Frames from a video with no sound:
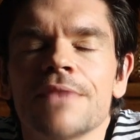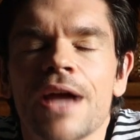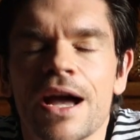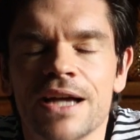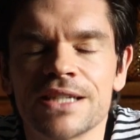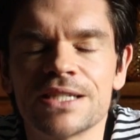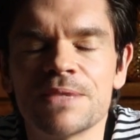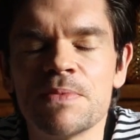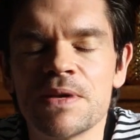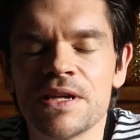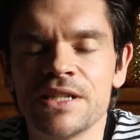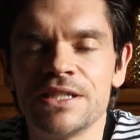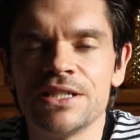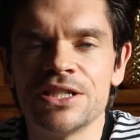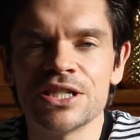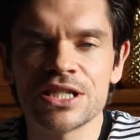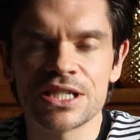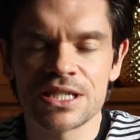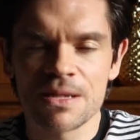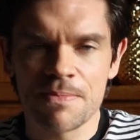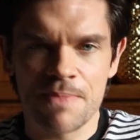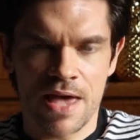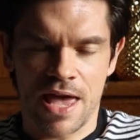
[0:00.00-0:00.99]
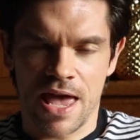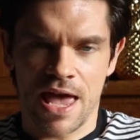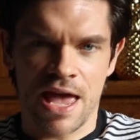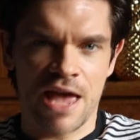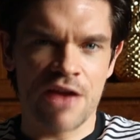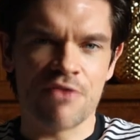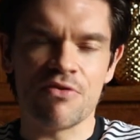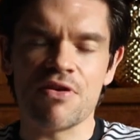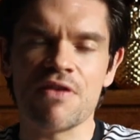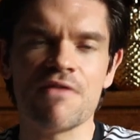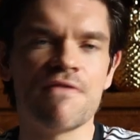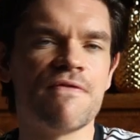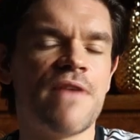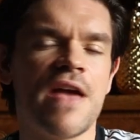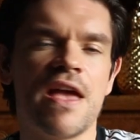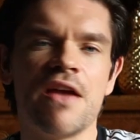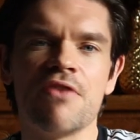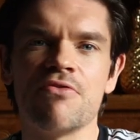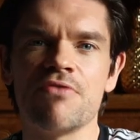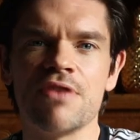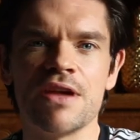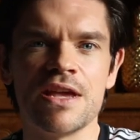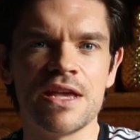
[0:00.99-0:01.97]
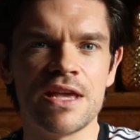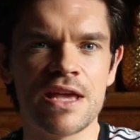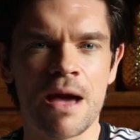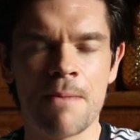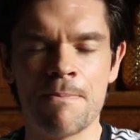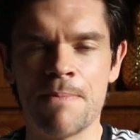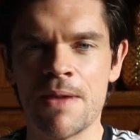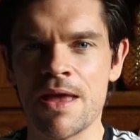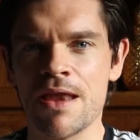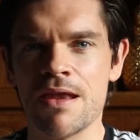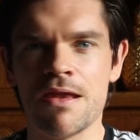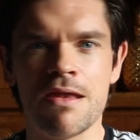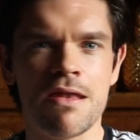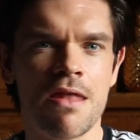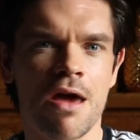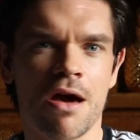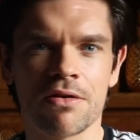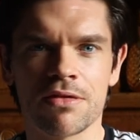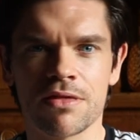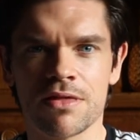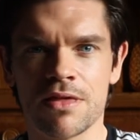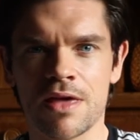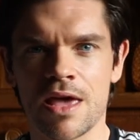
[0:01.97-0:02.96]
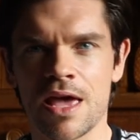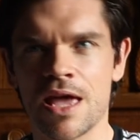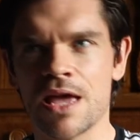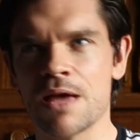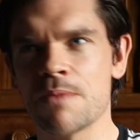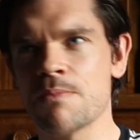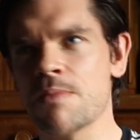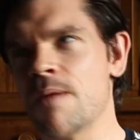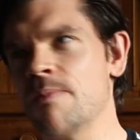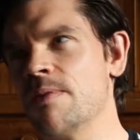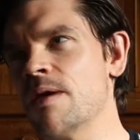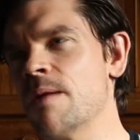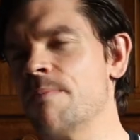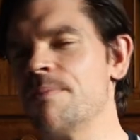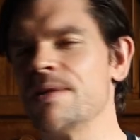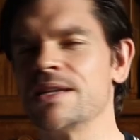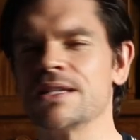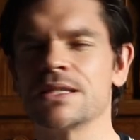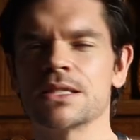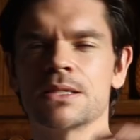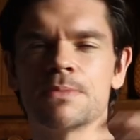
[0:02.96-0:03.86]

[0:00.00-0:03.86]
has to be just a bit airy fairy, a bit nothing, maybe a bit